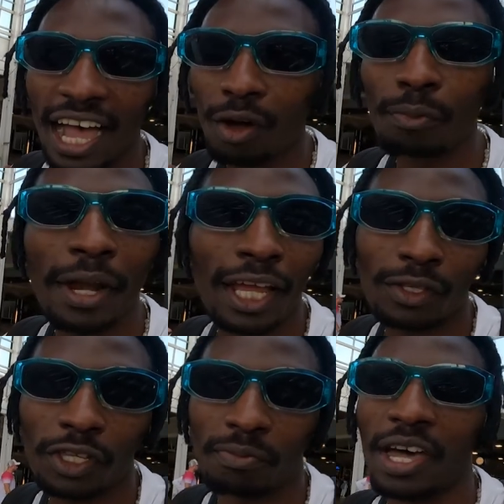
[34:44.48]
I will break
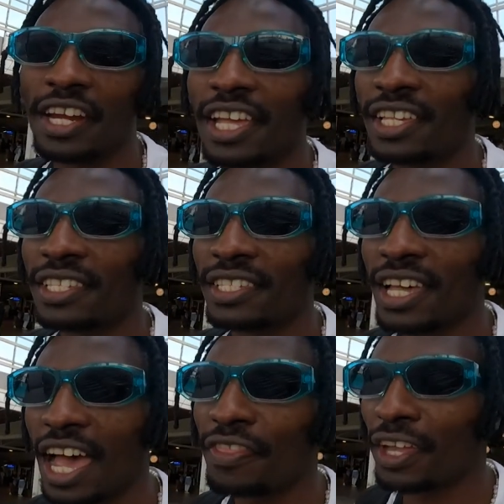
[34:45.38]
those
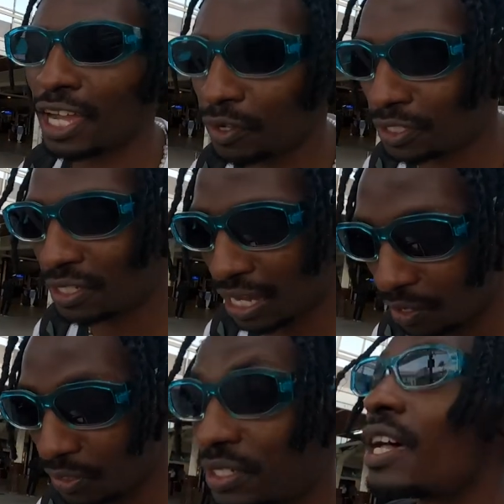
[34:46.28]
barriers. I think I was
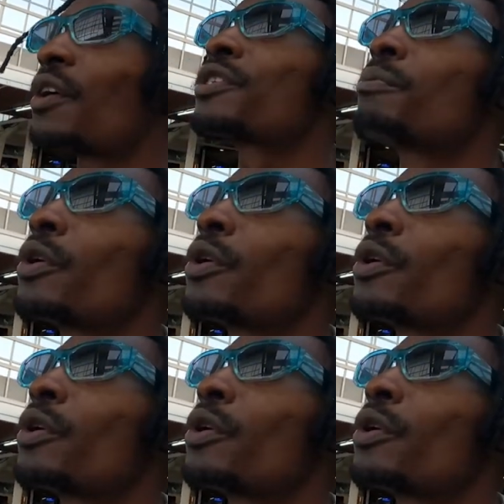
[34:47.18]
I was I was